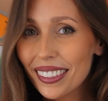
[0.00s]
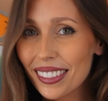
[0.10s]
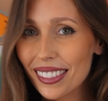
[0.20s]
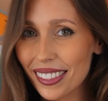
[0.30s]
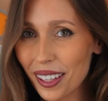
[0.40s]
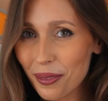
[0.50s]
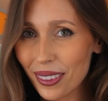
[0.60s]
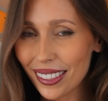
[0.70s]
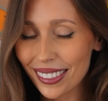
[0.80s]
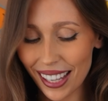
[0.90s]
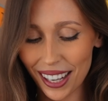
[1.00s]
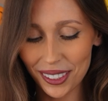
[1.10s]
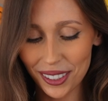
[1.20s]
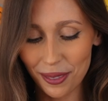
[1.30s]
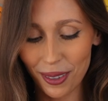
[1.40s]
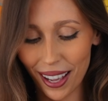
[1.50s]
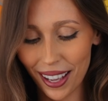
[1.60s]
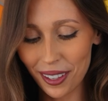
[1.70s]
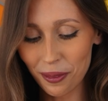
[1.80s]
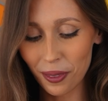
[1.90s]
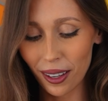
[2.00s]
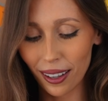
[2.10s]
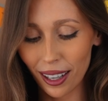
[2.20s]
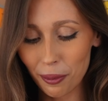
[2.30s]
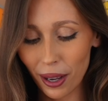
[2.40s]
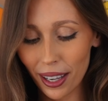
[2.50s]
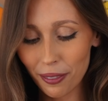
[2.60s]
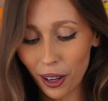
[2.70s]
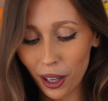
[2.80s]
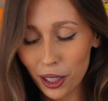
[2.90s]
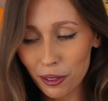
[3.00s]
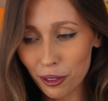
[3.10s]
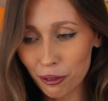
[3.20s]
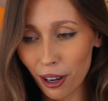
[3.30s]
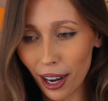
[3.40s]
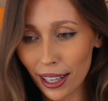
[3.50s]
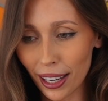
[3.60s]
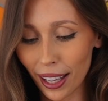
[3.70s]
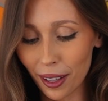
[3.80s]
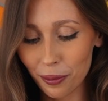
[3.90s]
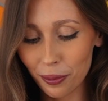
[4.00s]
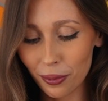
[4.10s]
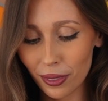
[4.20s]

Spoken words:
Something tells me I might have over fried it.